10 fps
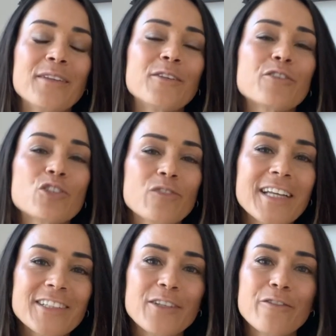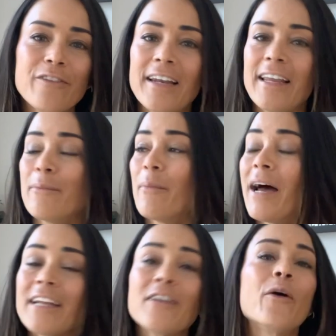The frustration you're feeling
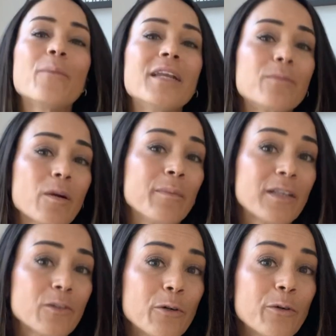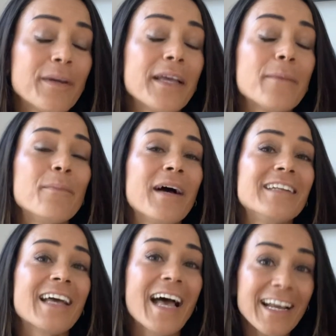might not be the problem at all. It
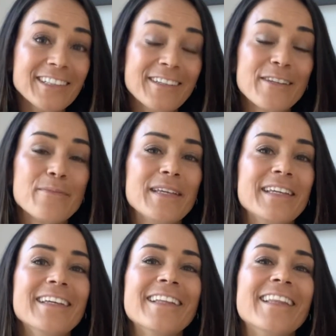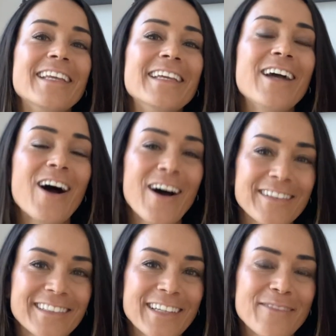might actually be the
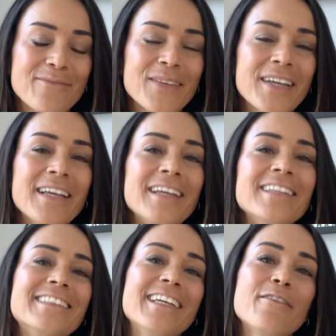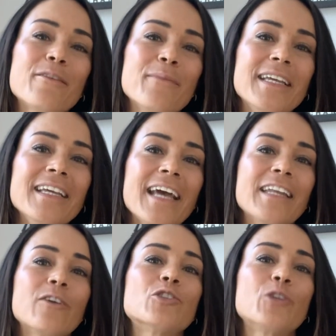answer. Stick with me and
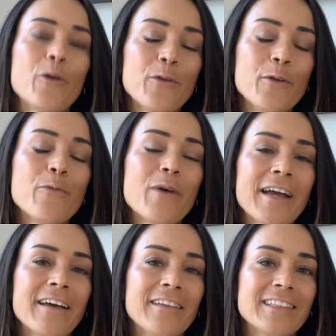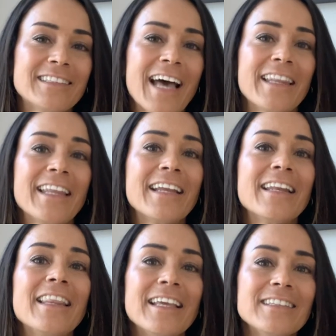I'll show you why
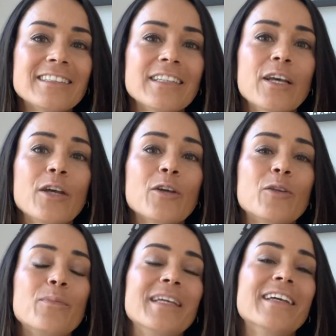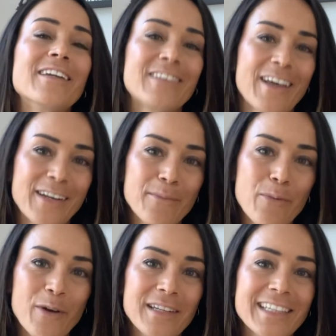understanding this could be a turning
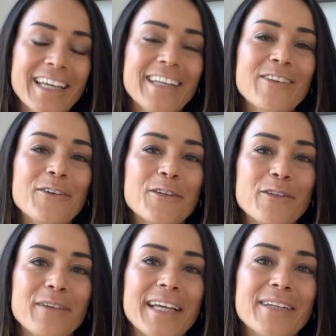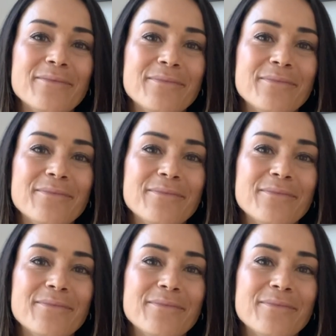point in your career.